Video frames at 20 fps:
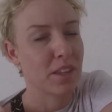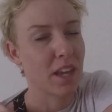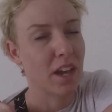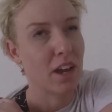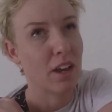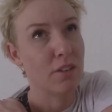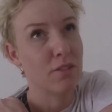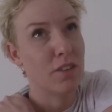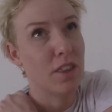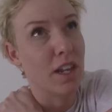
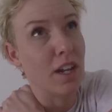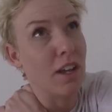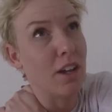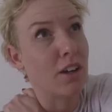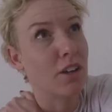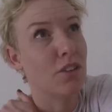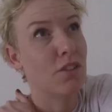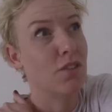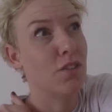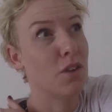Over the
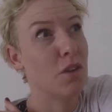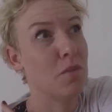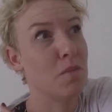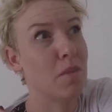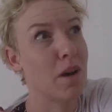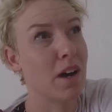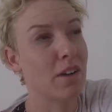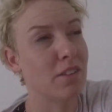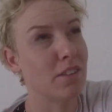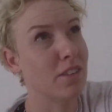last few
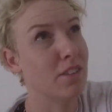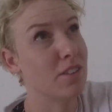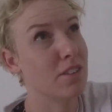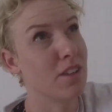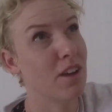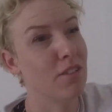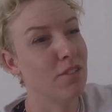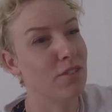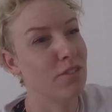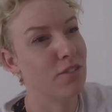months,
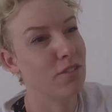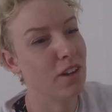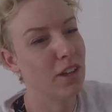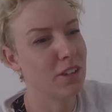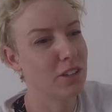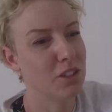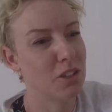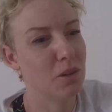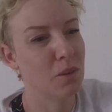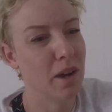I've
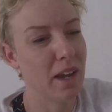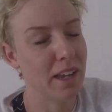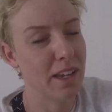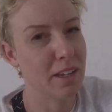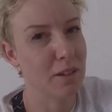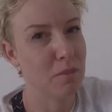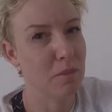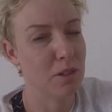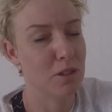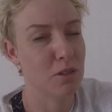
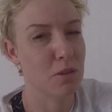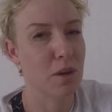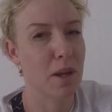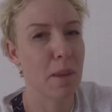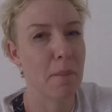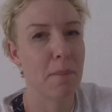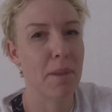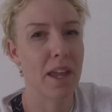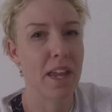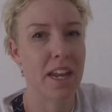fluctuated between
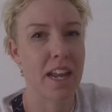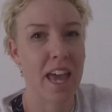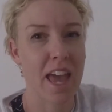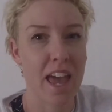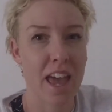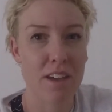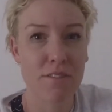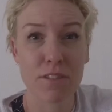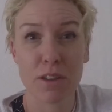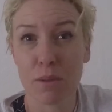being a
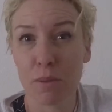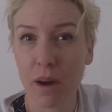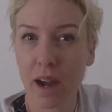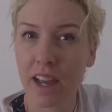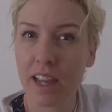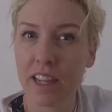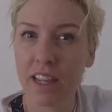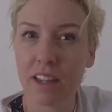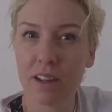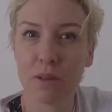
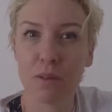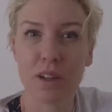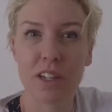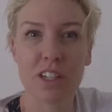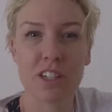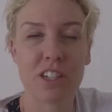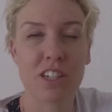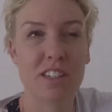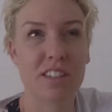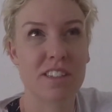heavyweight,
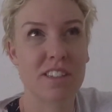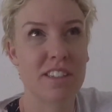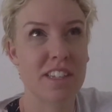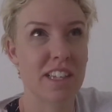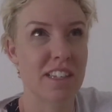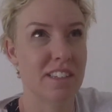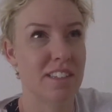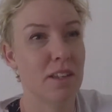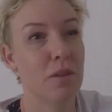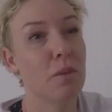which is
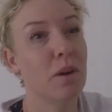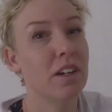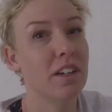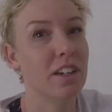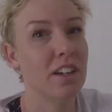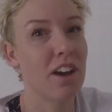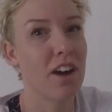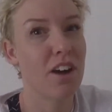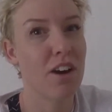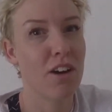
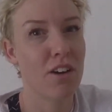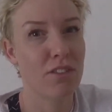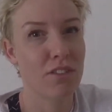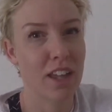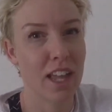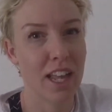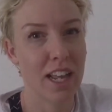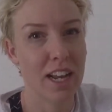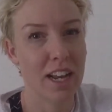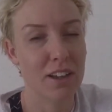61.5
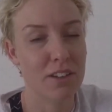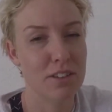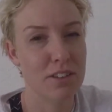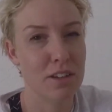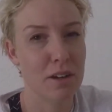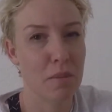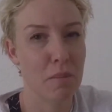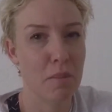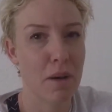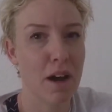kilos
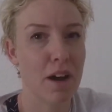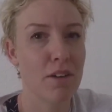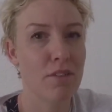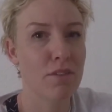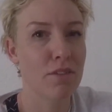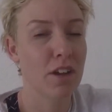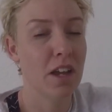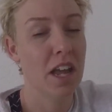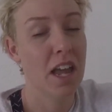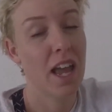and above,
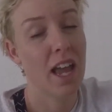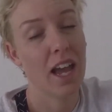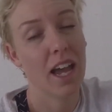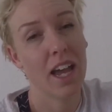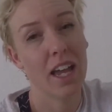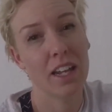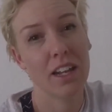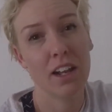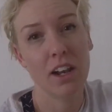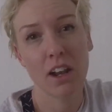
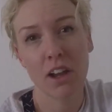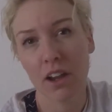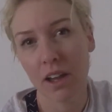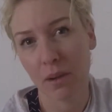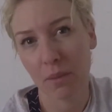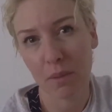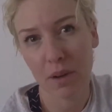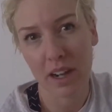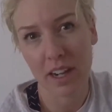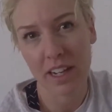and a
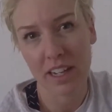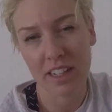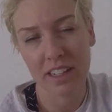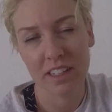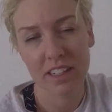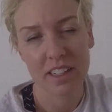lightweight.